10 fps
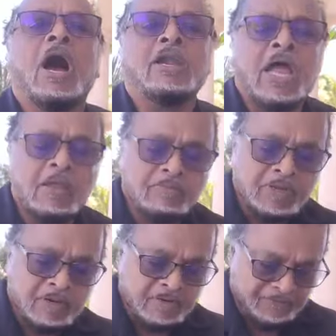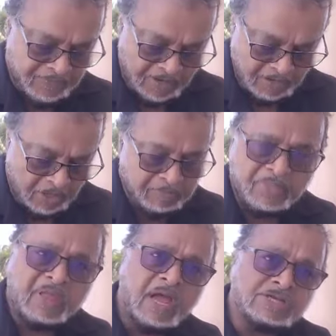And I'm your friend, your
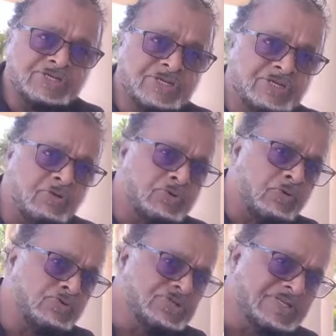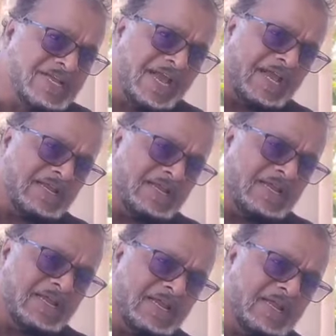brother, Haji Dr. Roshan Khan.
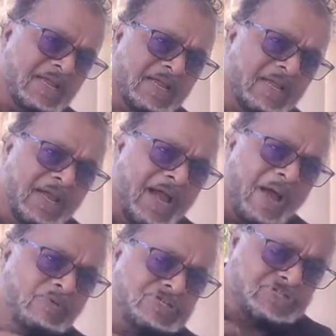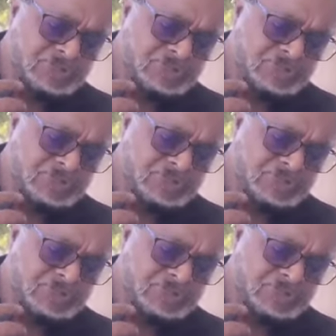I wish